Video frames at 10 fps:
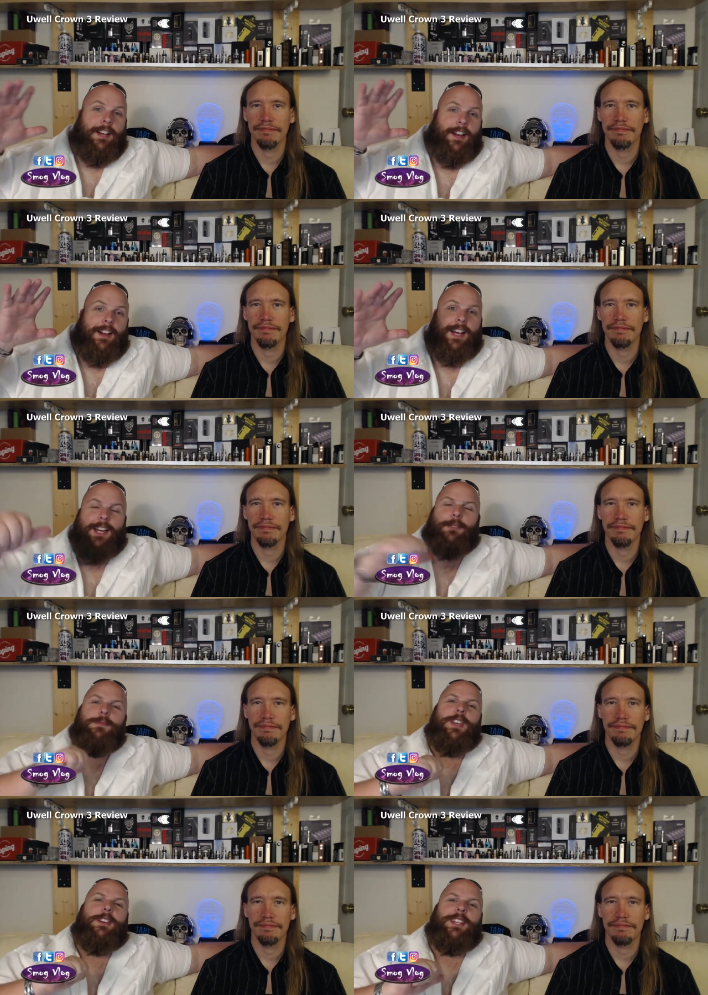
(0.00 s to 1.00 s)
Speaker 1: Hi, I'm
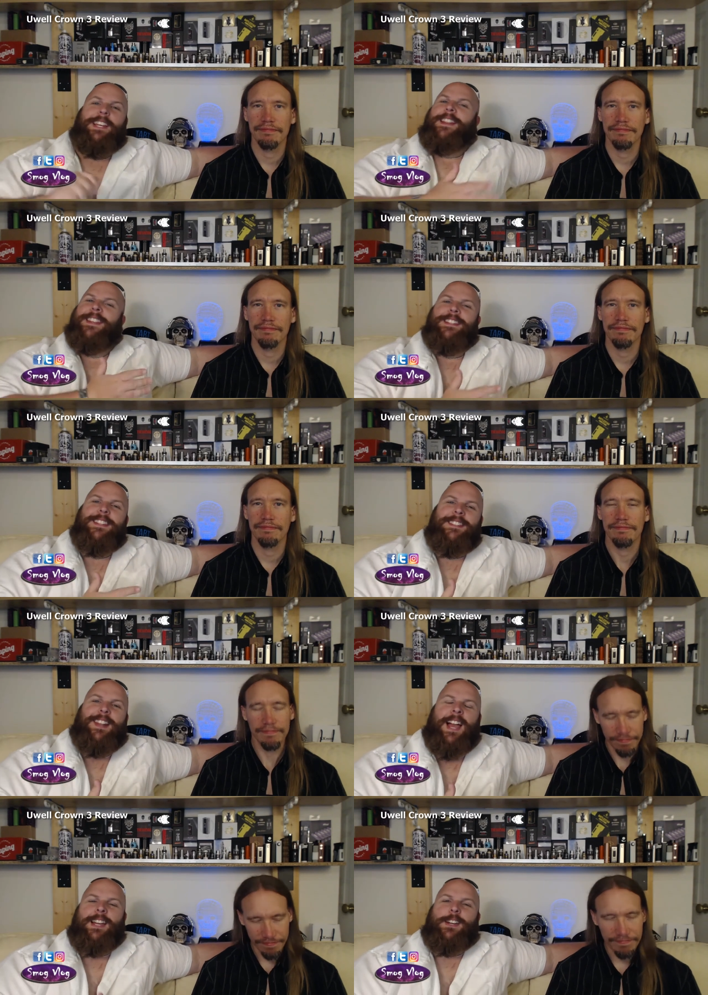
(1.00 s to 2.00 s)
Tony, this is
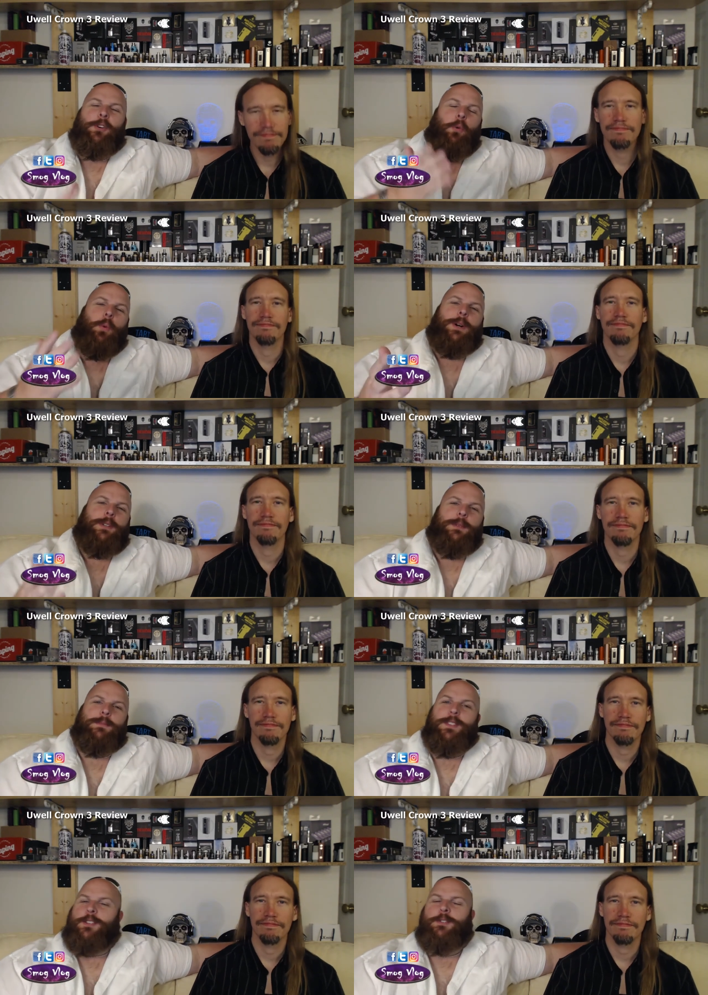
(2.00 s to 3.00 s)
Slack, welcome
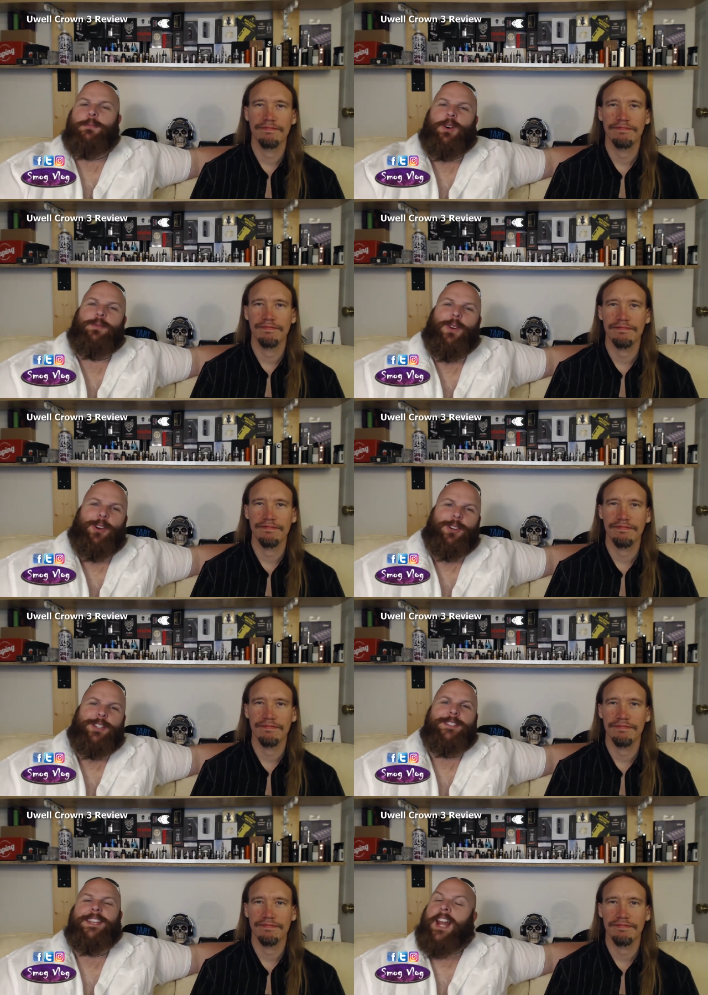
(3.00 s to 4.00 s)
to Smog Vlog.
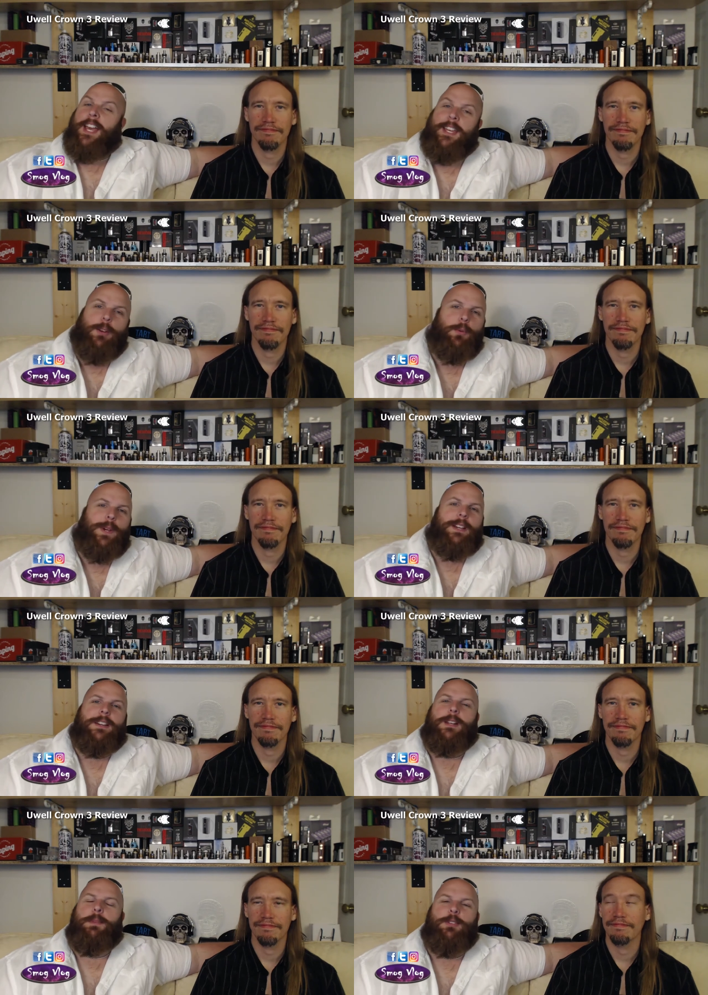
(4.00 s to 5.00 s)
Today we are
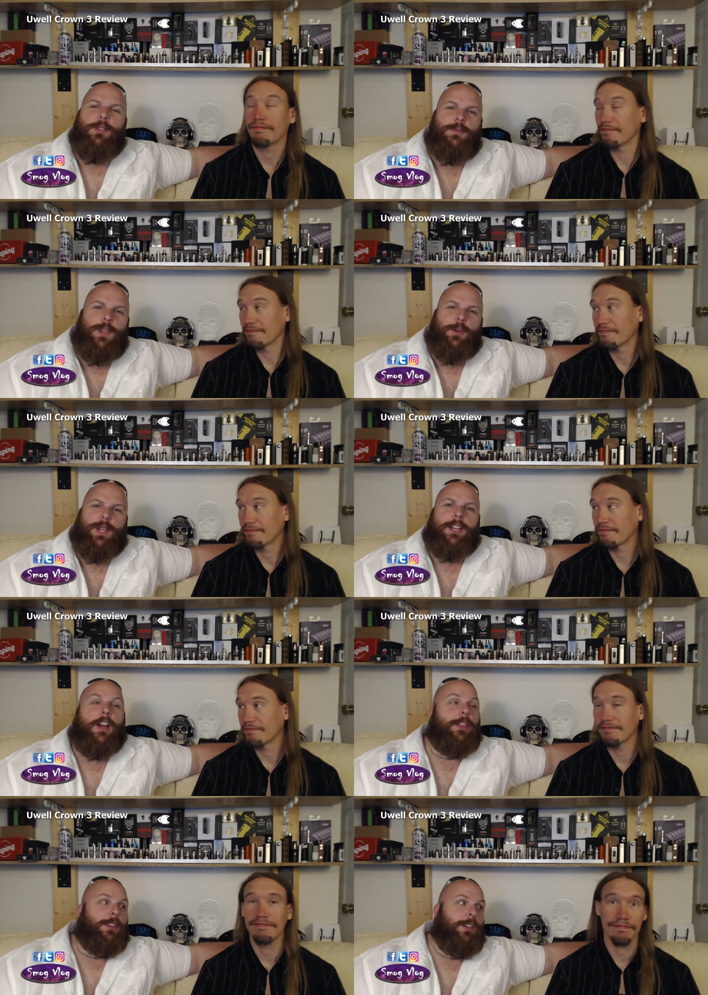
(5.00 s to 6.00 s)
going to be reviewing
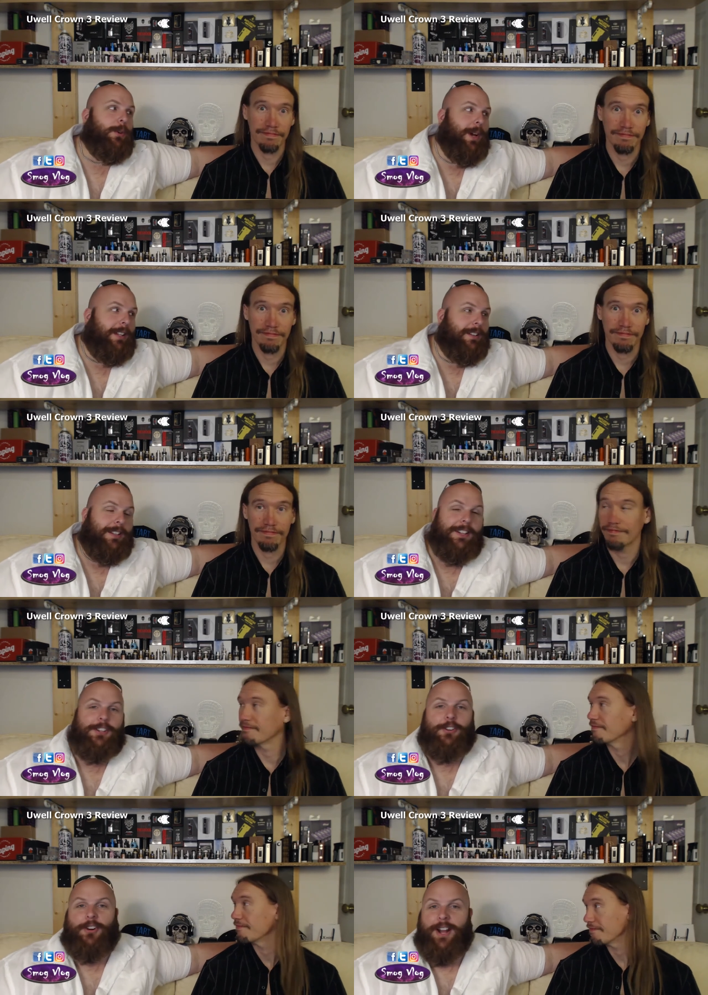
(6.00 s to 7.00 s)
the Uwell
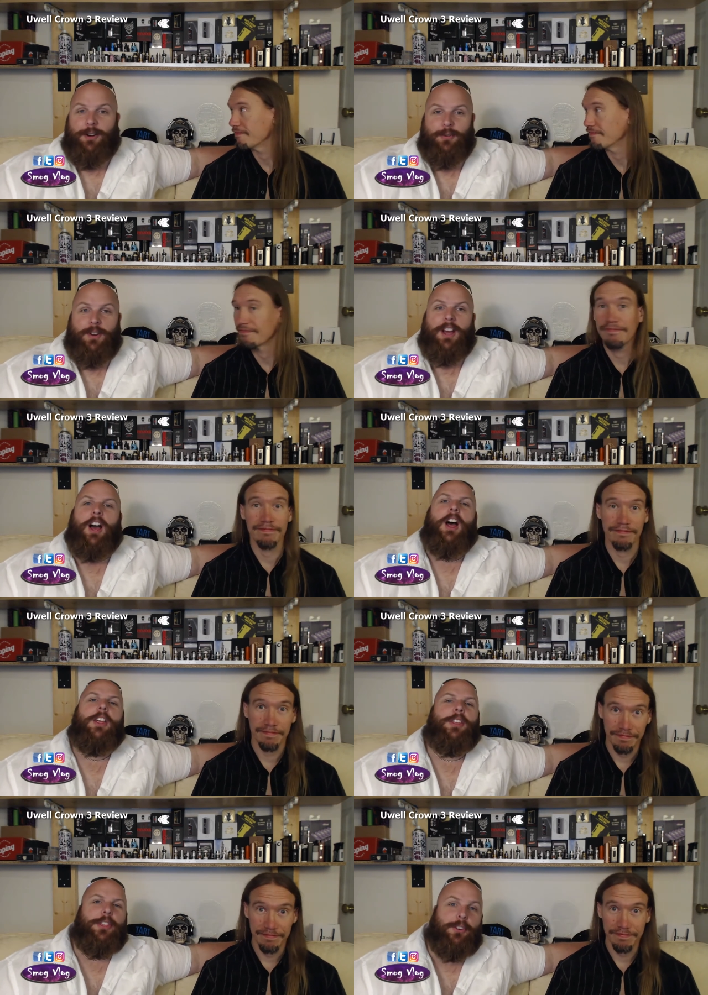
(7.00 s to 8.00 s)
Crown
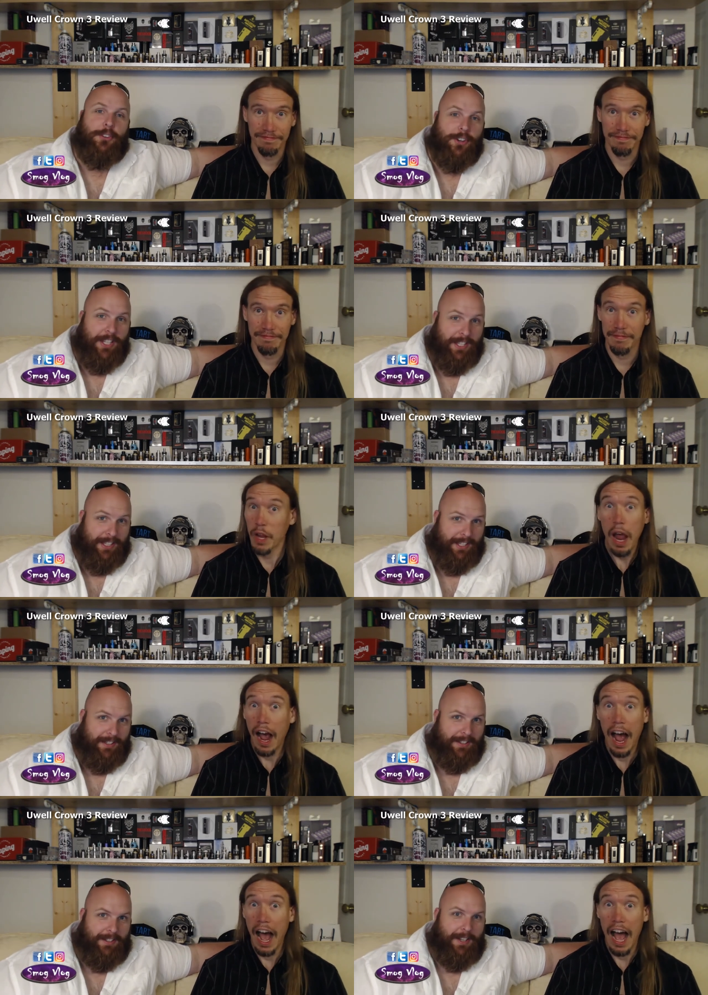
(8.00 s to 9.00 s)
3.
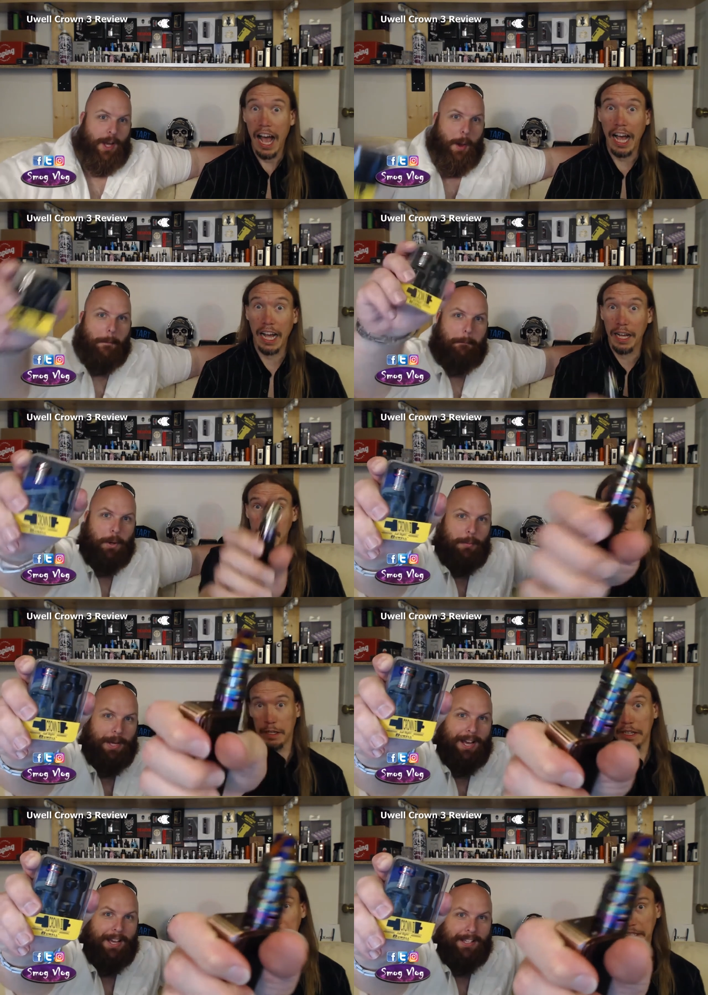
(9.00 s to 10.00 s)

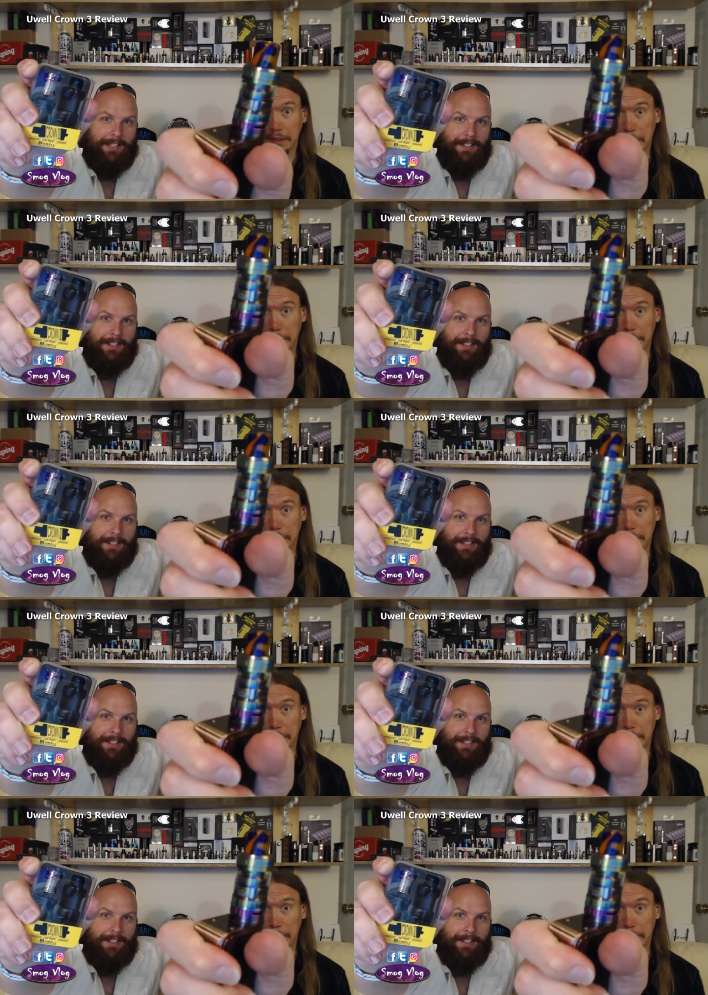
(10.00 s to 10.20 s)
Ba-bang!